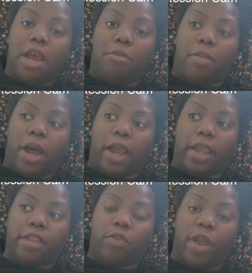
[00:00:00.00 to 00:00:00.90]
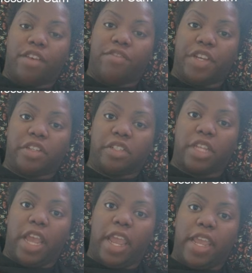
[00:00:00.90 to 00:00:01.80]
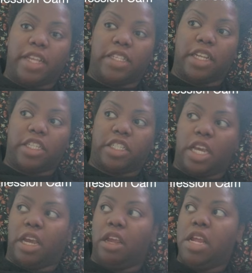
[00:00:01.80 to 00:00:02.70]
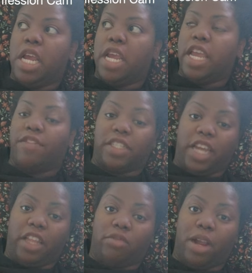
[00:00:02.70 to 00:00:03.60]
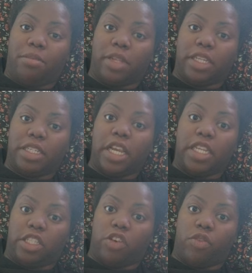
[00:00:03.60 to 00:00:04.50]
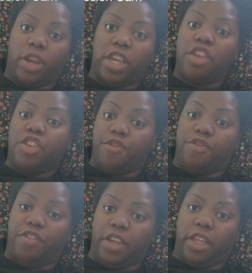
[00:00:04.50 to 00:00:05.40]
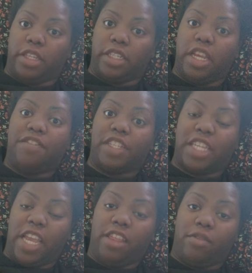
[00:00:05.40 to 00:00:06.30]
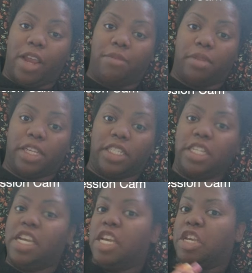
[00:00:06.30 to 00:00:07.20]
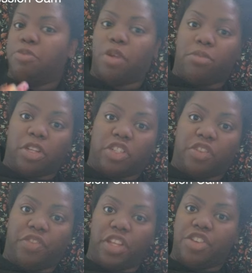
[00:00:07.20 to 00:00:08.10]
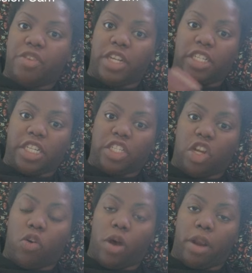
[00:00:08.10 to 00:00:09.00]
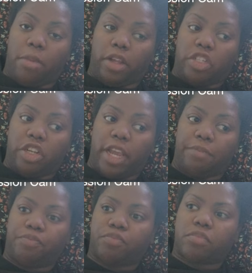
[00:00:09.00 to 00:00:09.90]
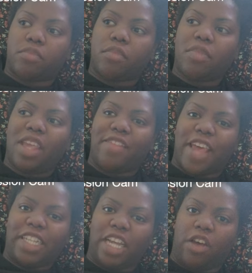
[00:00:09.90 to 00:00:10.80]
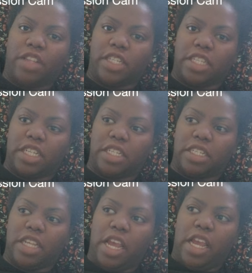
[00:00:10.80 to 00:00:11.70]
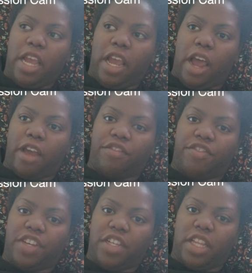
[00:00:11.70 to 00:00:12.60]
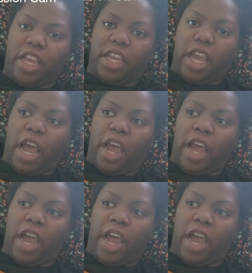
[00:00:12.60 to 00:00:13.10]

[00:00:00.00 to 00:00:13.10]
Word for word: by the way it feels, in such that if it's not in the right place, it's annoying, you feel it. If it's in the right place, you pretty much don't feel it, you get a chance to go on about your day. That's how this is. I feel like